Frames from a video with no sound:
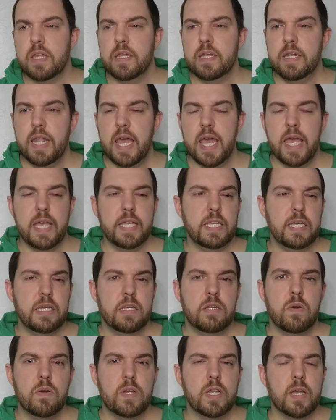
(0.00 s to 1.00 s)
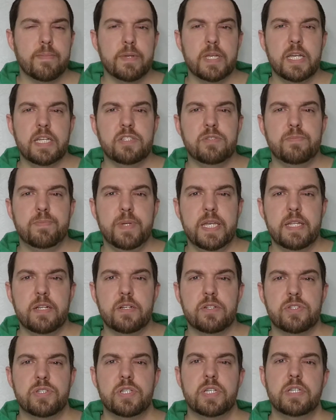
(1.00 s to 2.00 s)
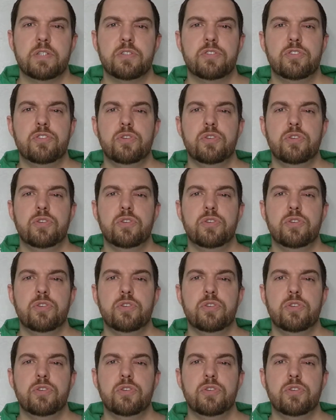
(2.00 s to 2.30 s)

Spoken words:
Nagy going up against Peterson,